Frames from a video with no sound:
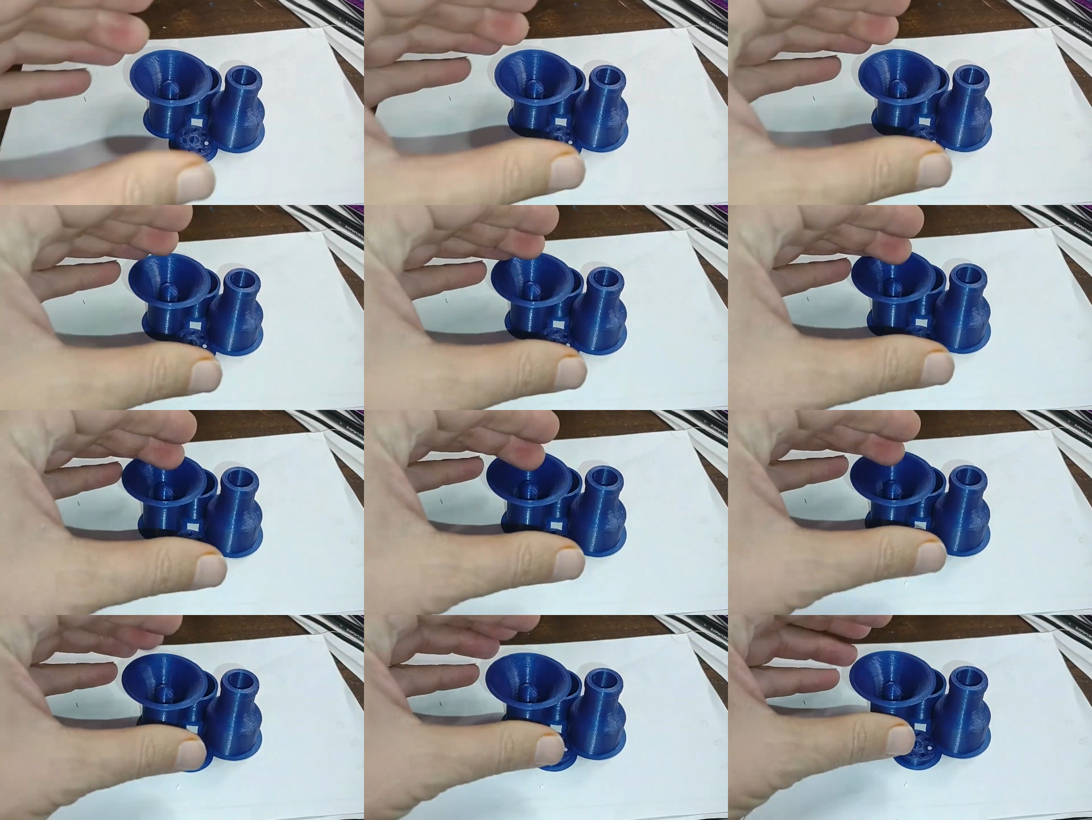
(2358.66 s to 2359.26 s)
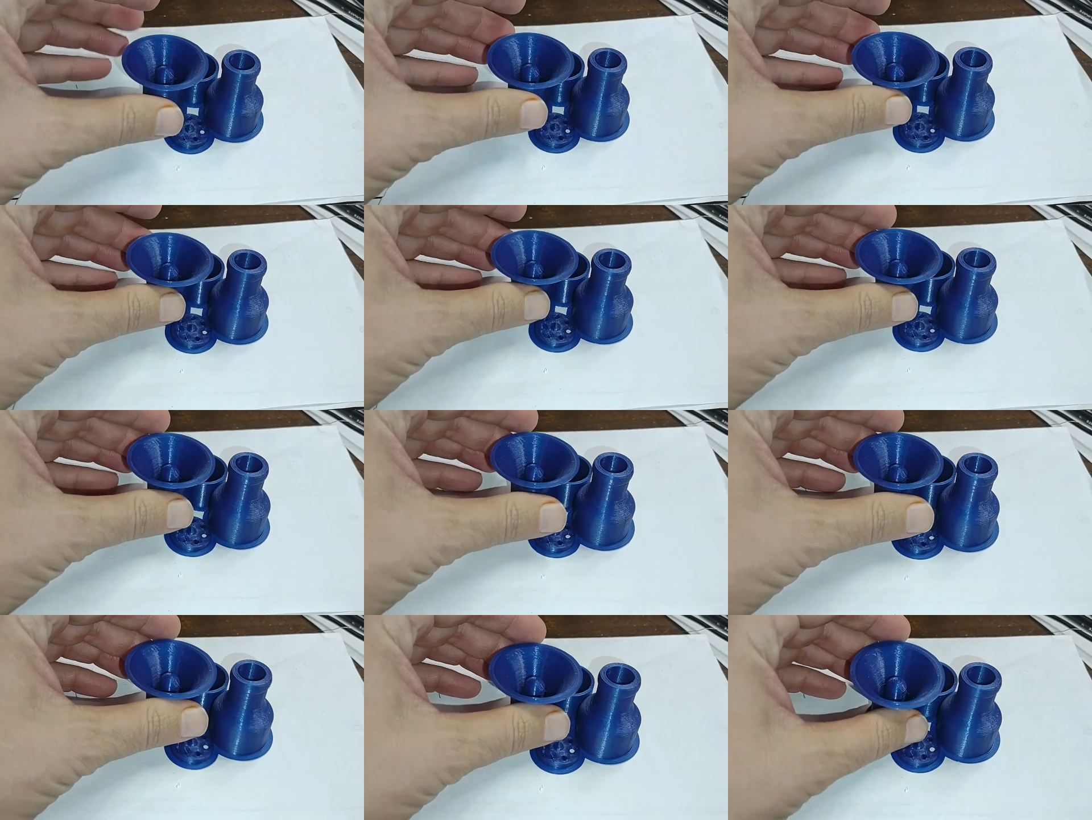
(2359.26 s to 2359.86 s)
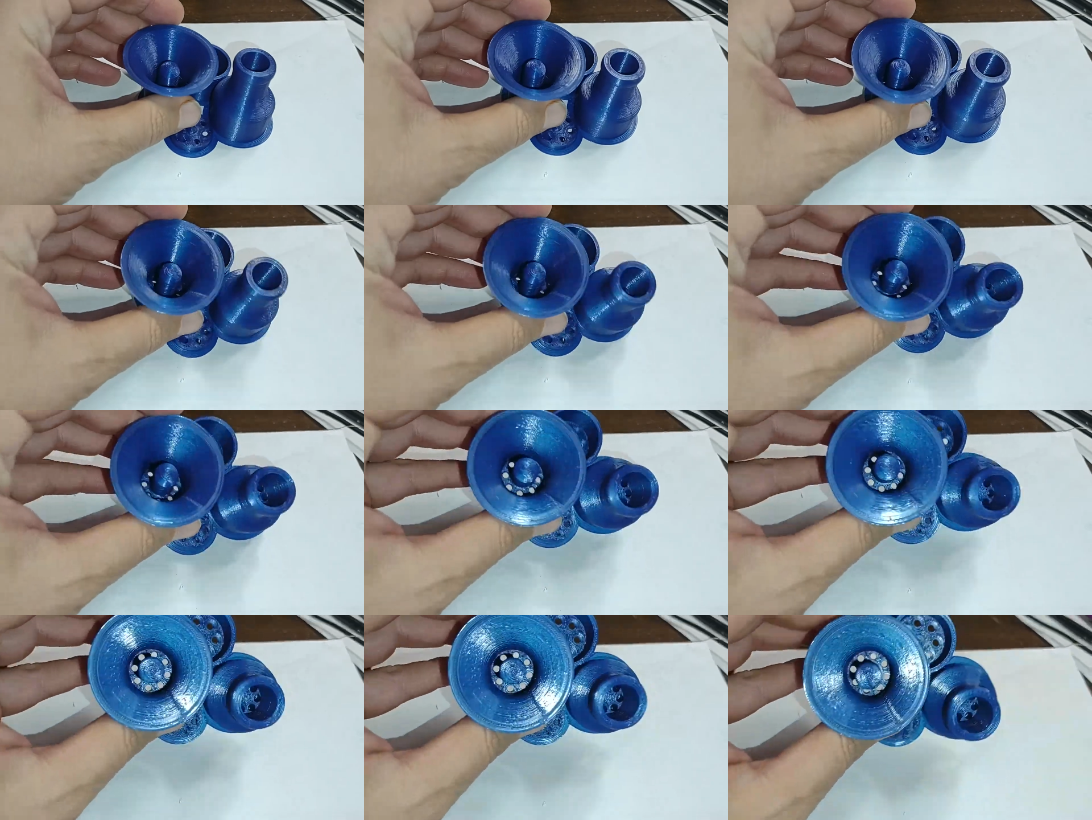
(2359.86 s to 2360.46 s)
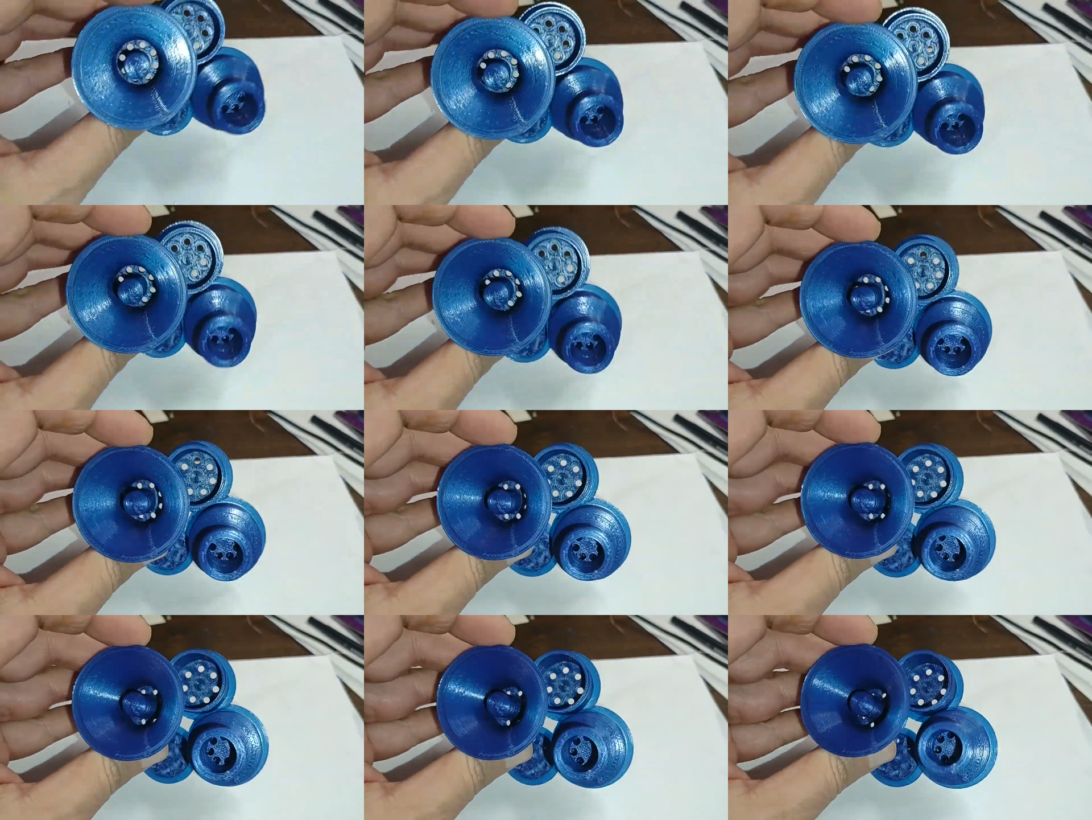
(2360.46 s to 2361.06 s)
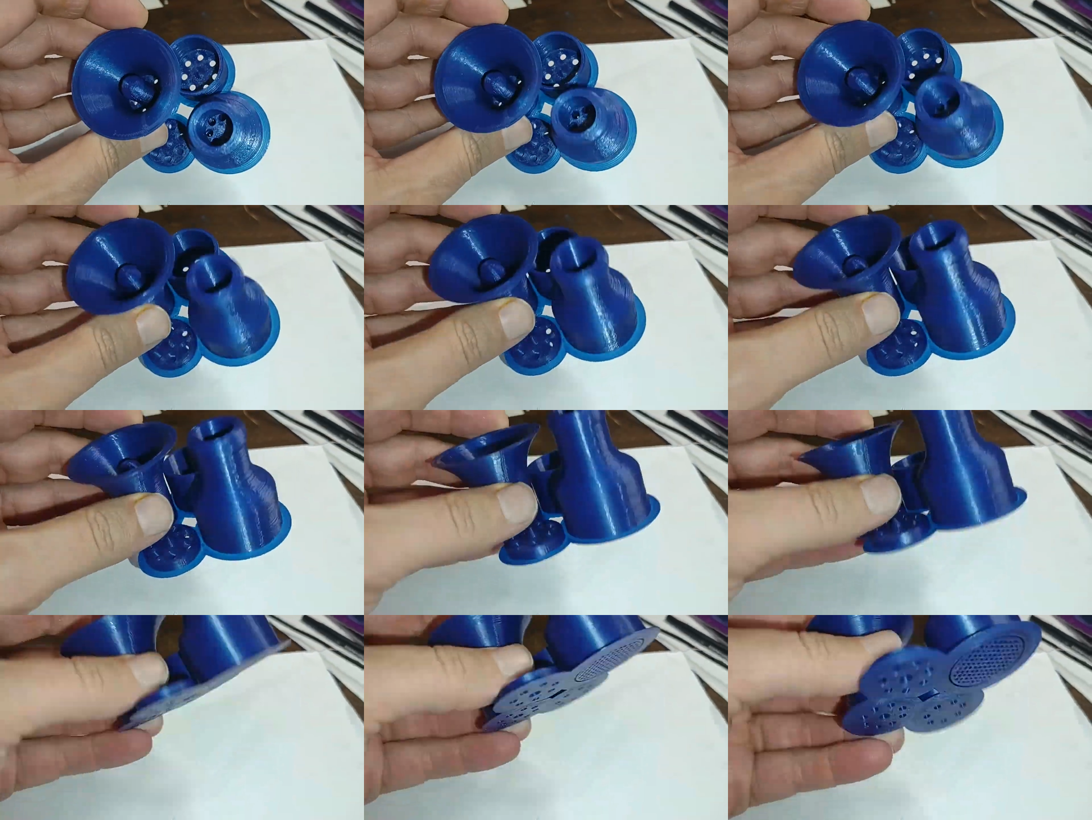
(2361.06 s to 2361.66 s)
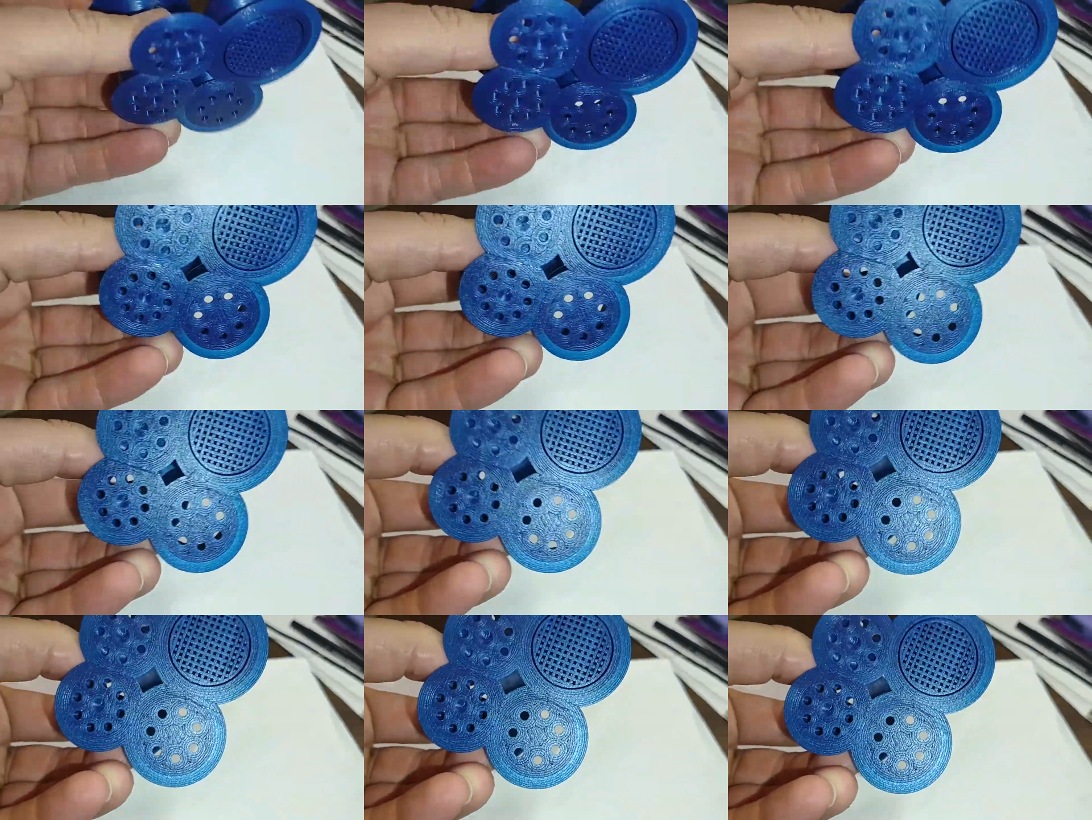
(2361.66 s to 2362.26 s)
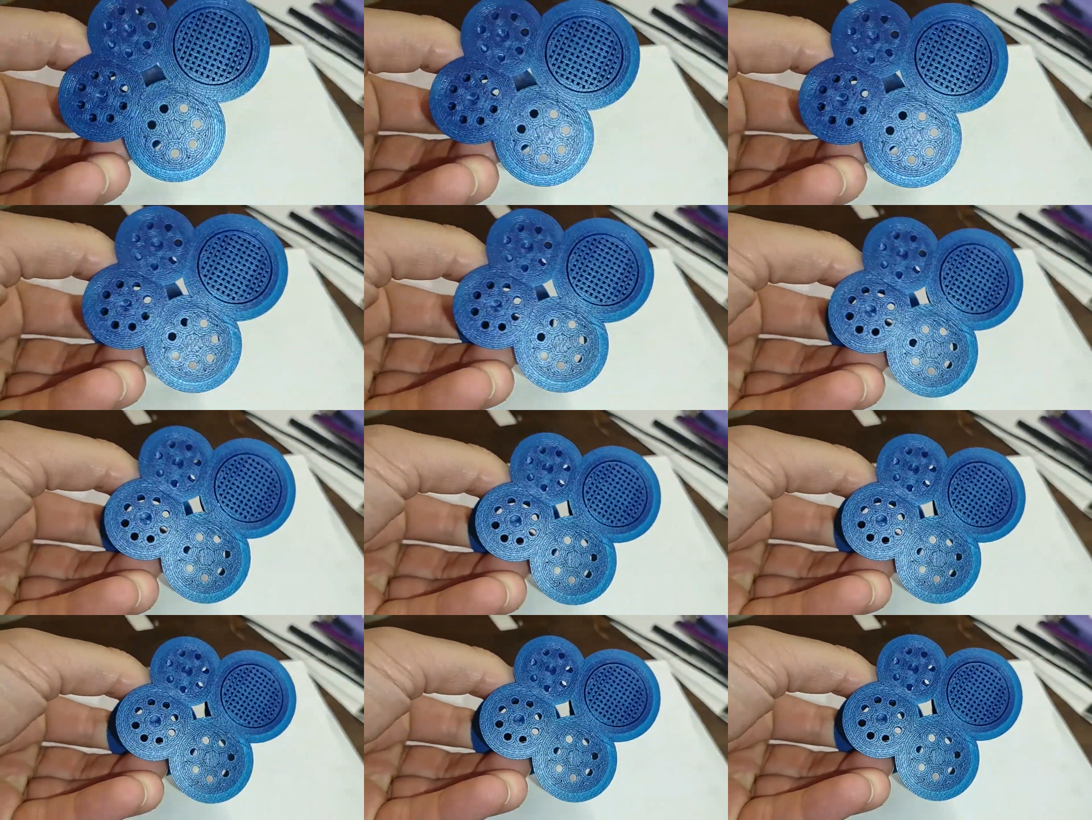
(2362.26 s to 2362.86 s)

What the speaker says: Nobody's mouth can be seen.